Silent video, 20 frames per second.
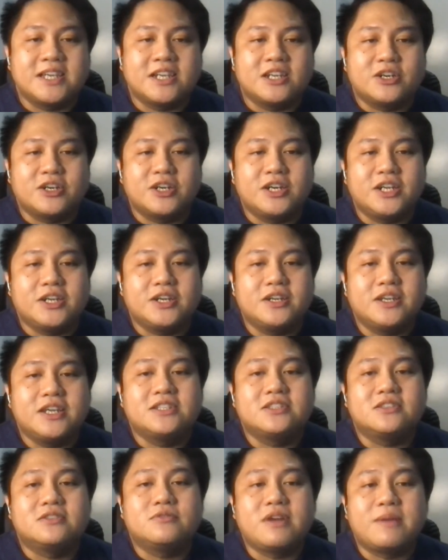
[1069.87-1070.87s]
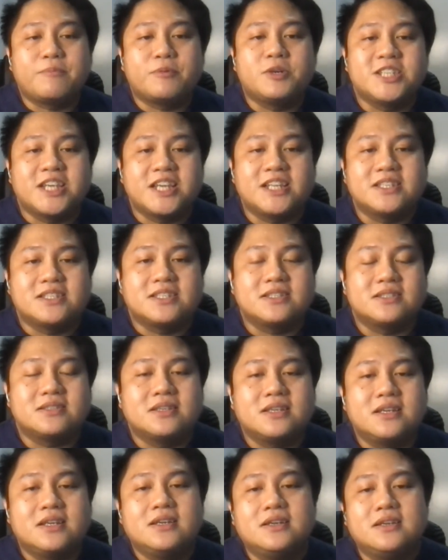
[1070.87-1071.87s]
As I said earlier, it
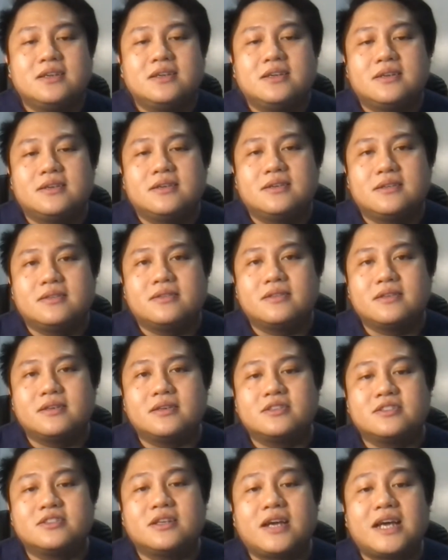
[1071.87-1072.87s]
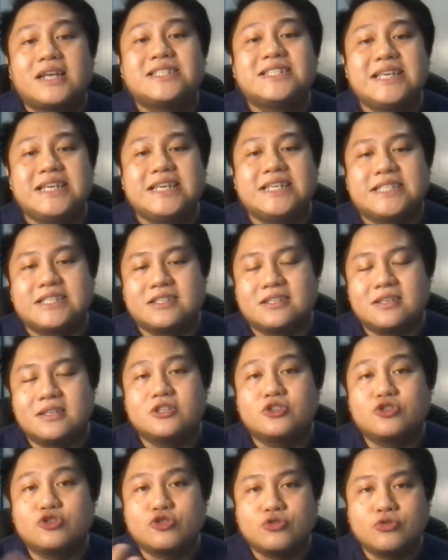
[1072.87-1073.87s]
represents the
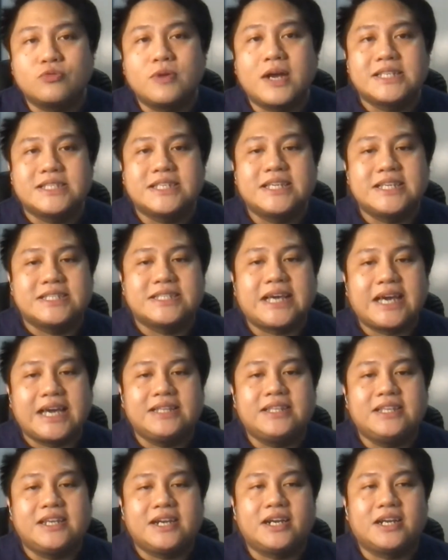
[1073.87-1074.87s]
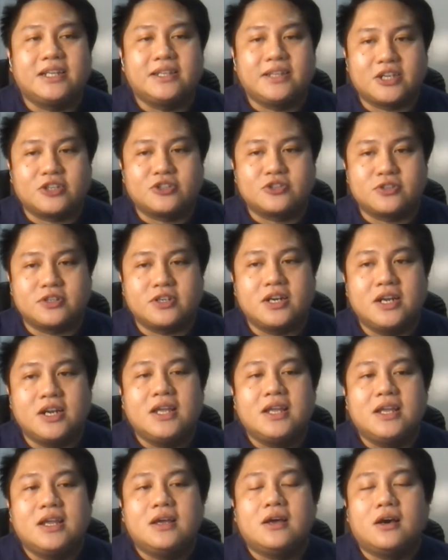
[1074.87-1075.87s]
true as is IT
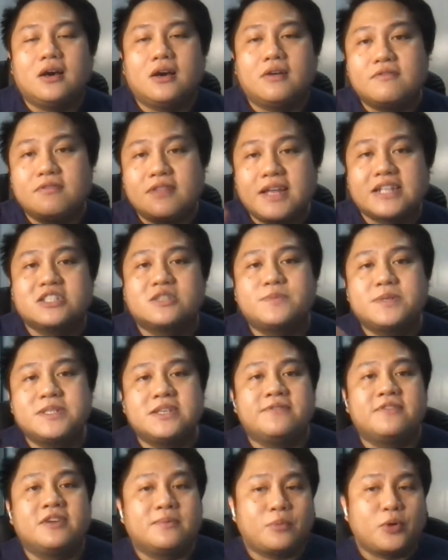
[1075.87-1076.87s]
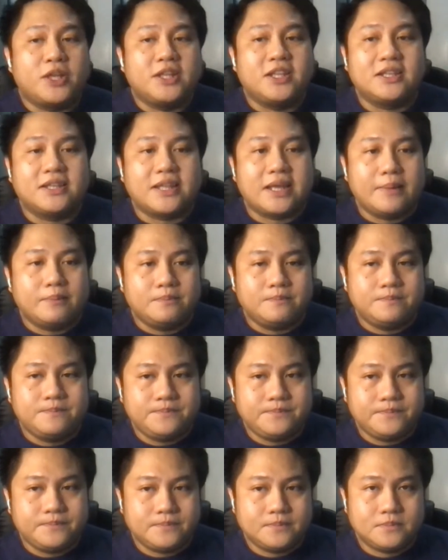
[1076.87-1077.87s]
architecture of that specific point in
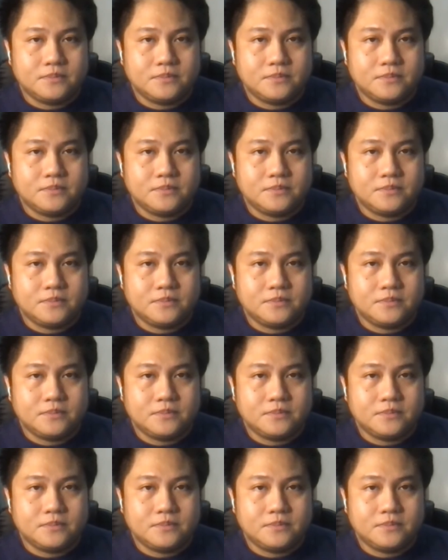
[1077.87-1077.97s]
time.